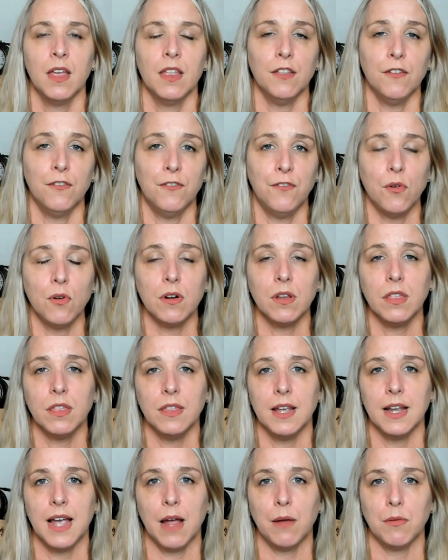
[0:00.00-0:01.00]
The fourth
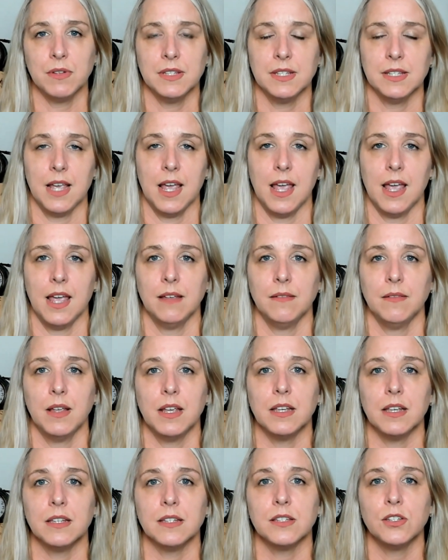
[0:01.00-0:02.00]
thing I would say
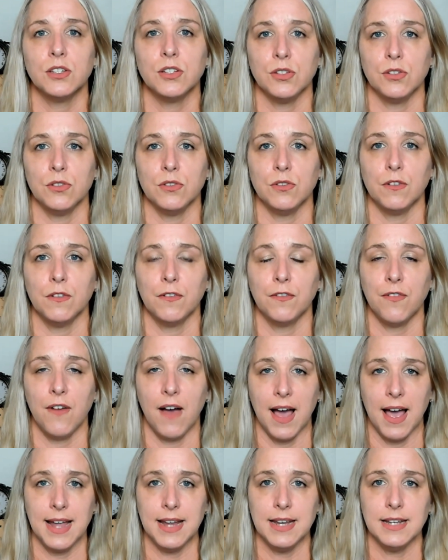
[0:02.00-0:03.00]
is to
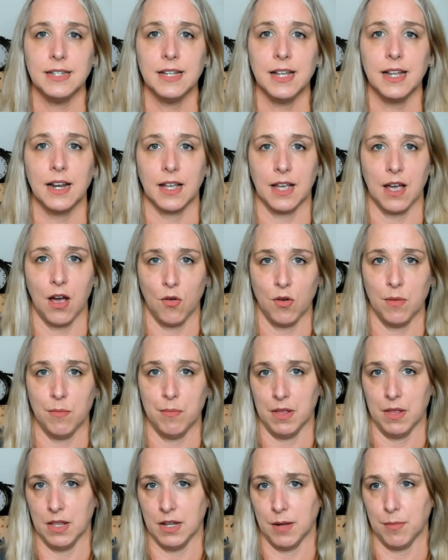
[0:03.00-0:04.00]
find an
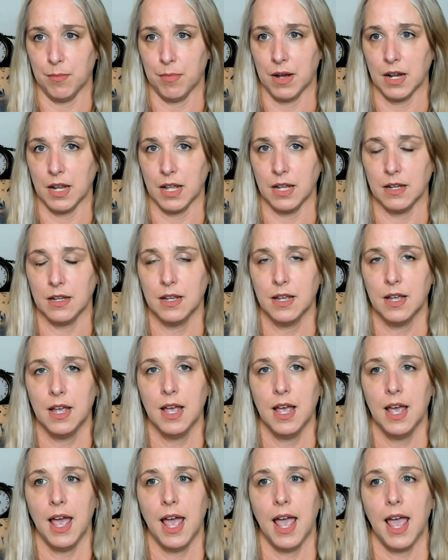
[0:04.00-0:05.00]
accountability buddy.
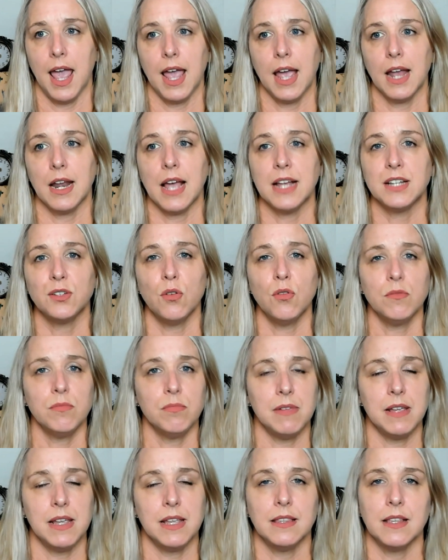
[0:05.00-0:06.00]
And I don't
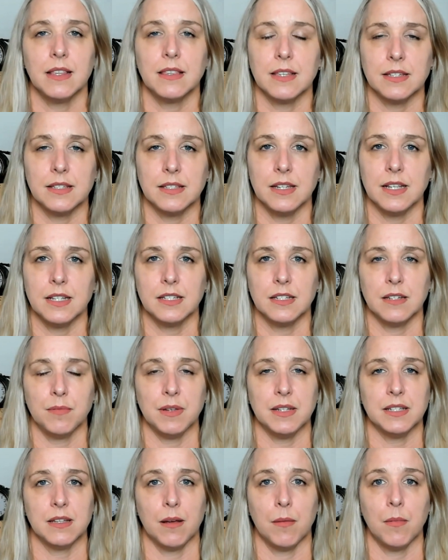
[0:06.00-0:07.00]
mean that this needs to
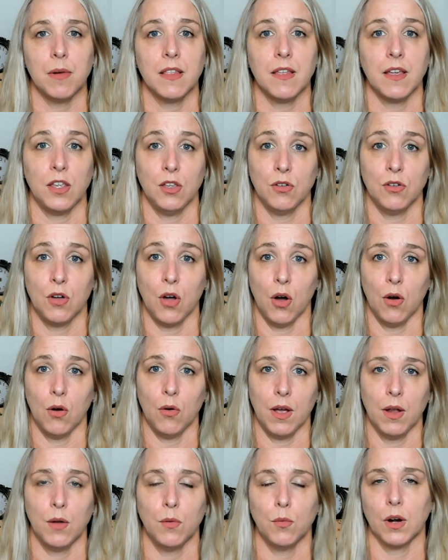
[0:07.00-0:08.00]
be somebody that you
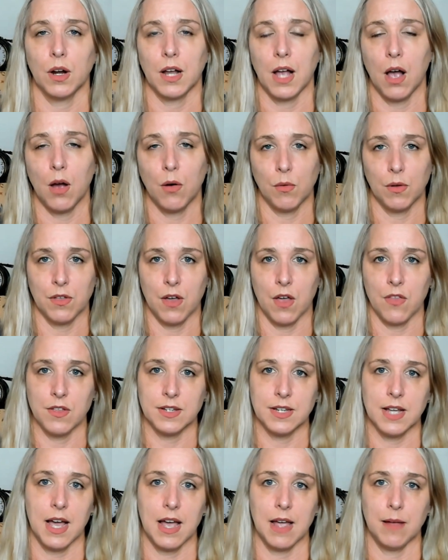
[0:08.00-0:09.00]
go and work out with all the
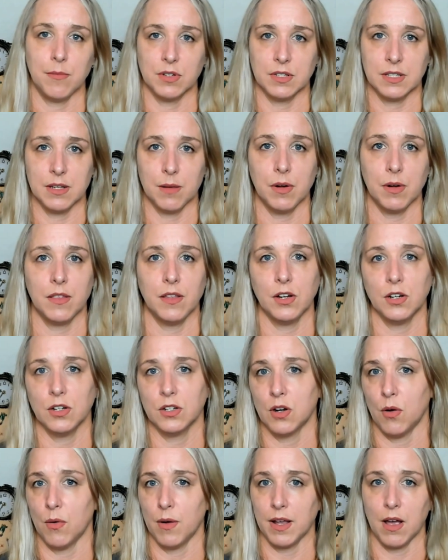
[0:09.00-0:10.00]
time, or somebody that you're
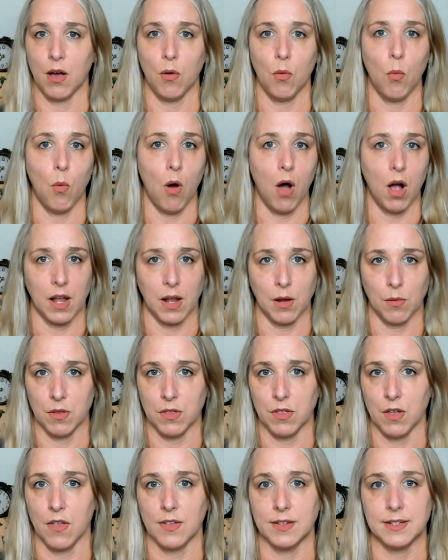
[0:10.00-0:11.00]
going out and walking
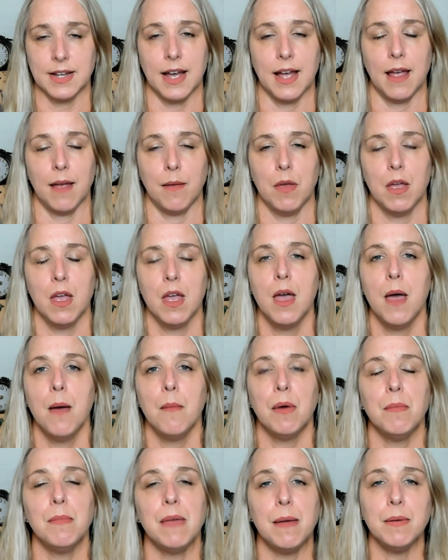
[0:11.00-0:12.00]
with all the time,
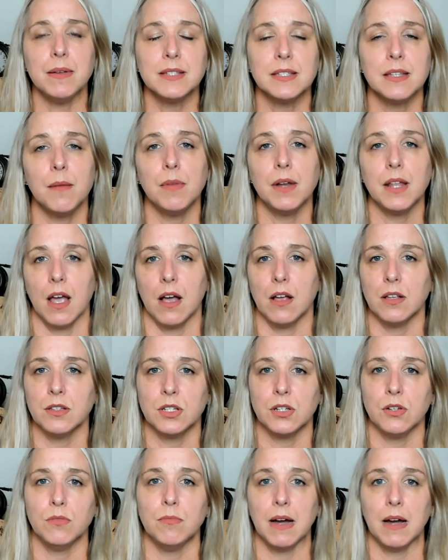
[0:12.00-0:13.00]
but maybe somebody
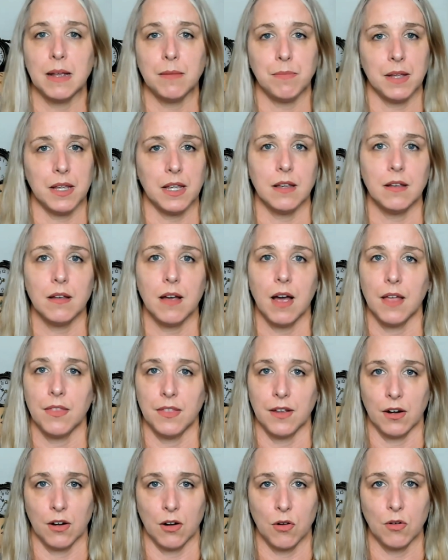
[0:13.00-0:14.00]
else who might be on
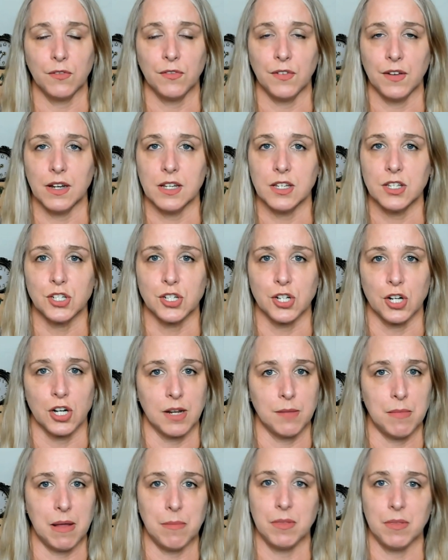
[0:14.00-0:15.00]
their own fitness
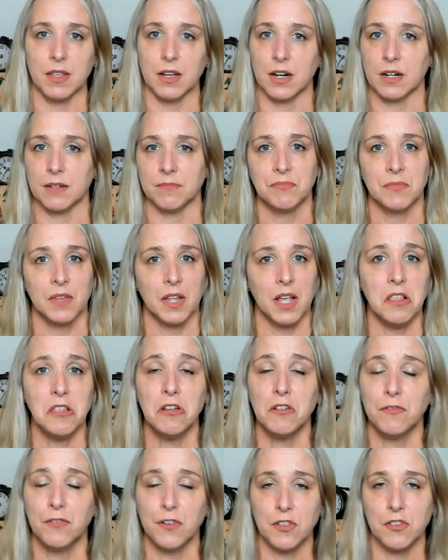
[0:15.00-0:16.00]
journey. Maybe they're a
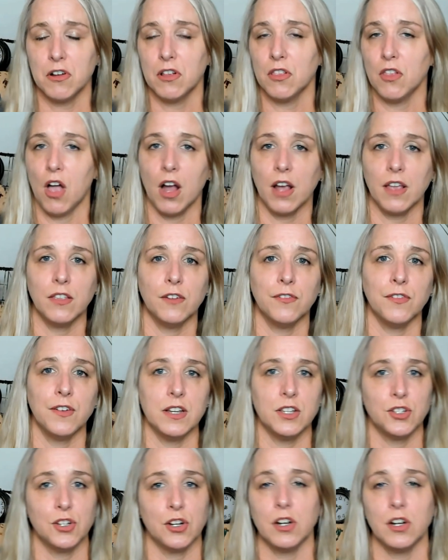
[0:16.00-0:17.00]
little further along in their
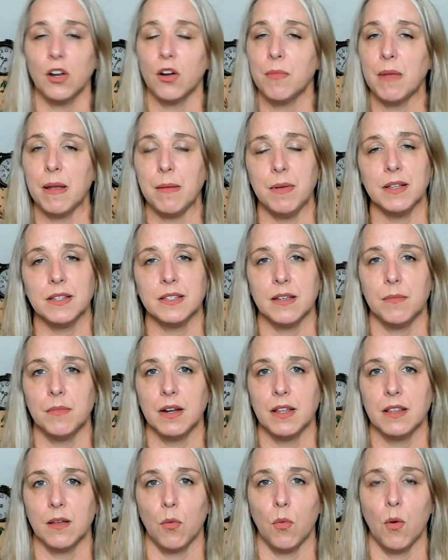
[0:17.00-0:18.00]
fitness journey, or maybe it's
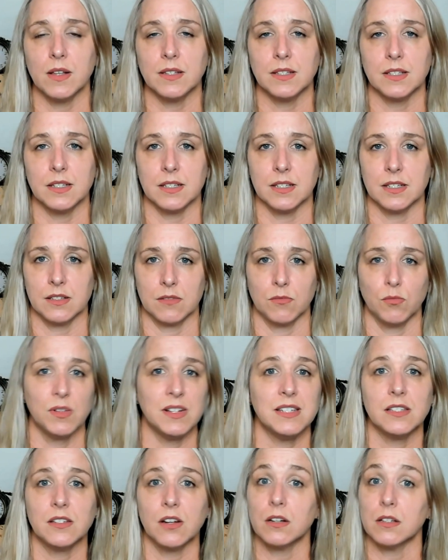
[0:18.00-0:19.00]
somebody that wants to
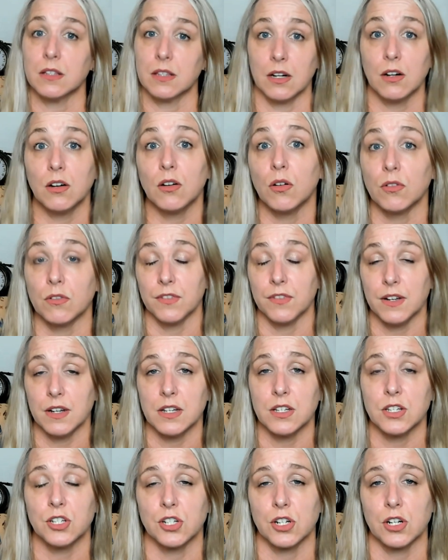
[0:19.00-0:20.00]
restart their
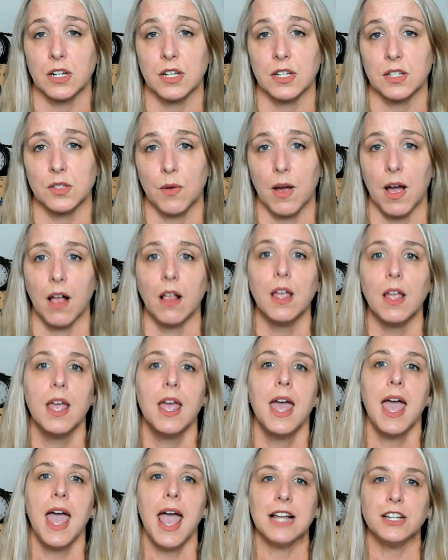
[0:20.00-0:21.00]
fitness journey as well.
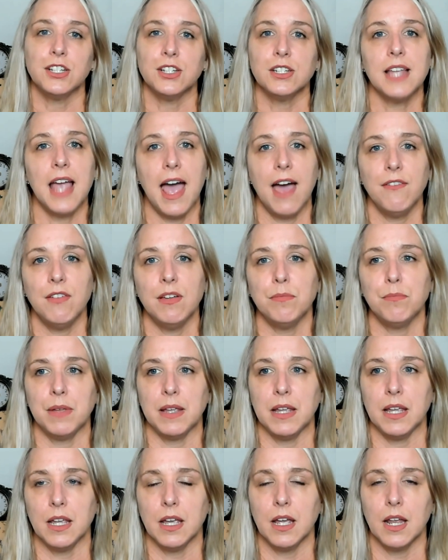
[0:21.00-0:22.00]
And just have it
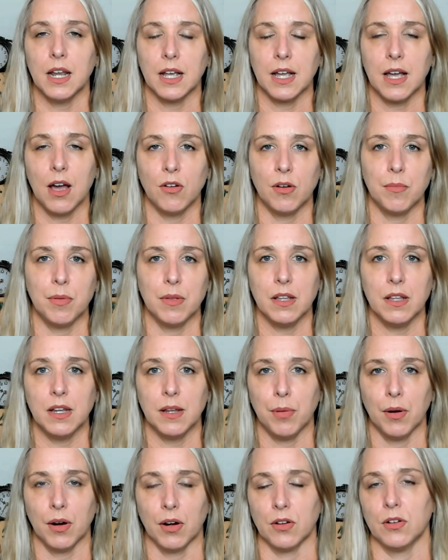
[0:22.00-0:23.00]
be an
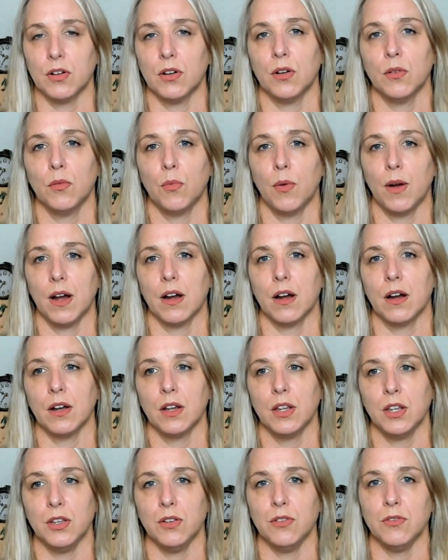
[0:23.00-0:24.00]
accountability partner where
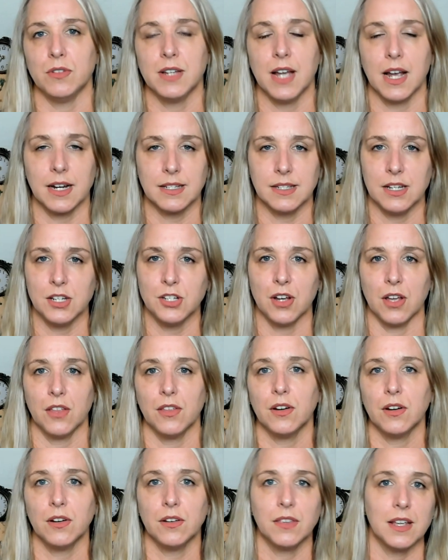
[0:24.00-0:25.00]
you text each
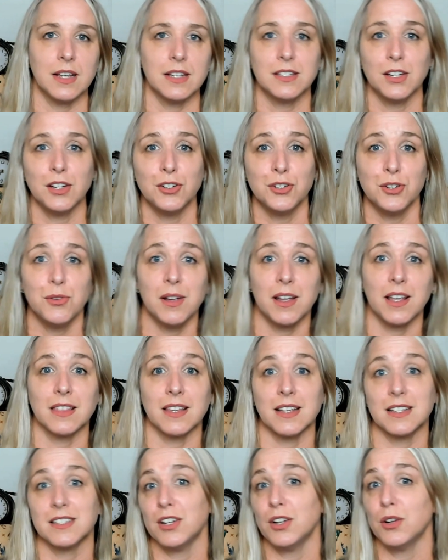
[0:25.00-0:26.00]
other things that you're doing and
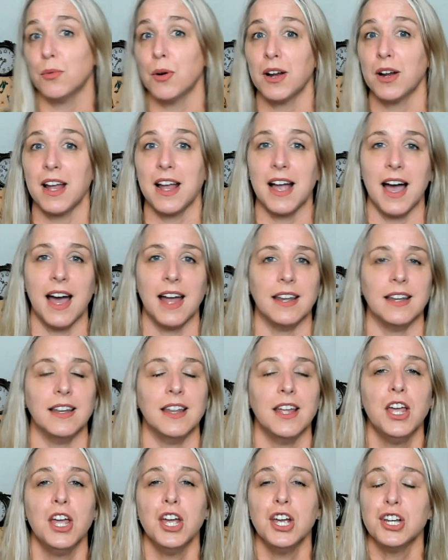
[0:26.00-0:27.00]
things that you're working on, and
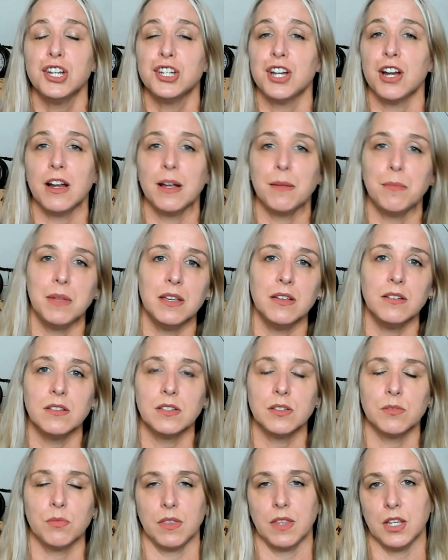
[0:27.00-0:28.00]
sharing
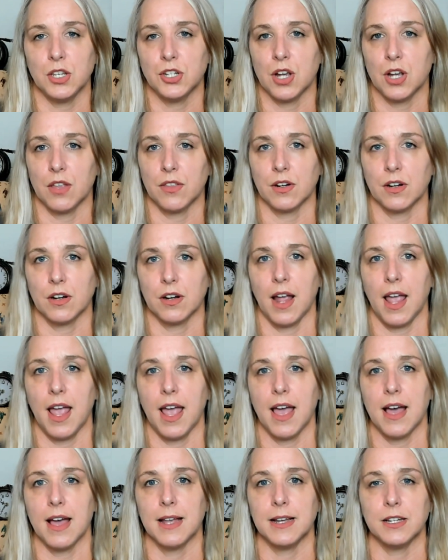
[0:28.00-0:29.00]
meals with each other
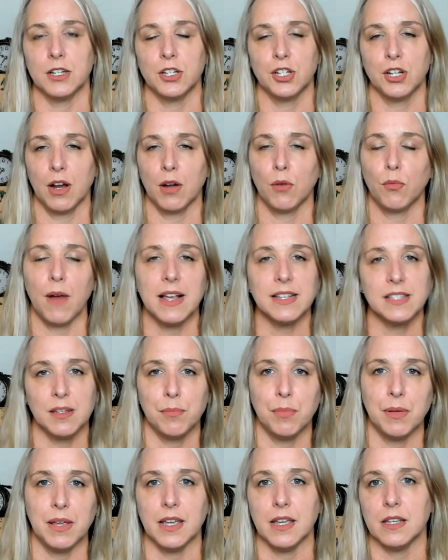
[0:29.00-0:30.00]
and sharing
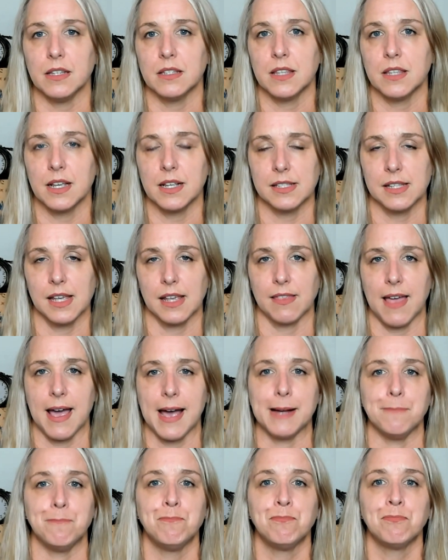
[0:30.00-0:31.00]
recipes, things like
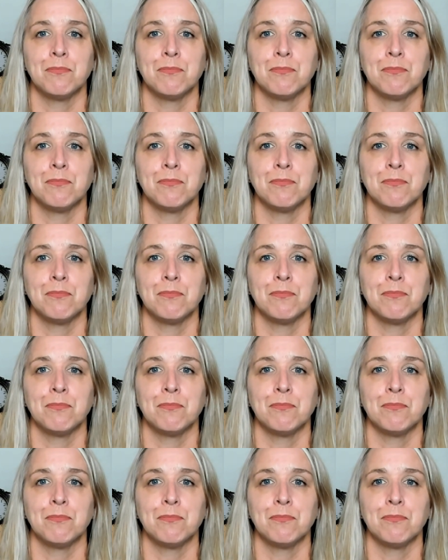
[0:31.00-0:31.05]
that.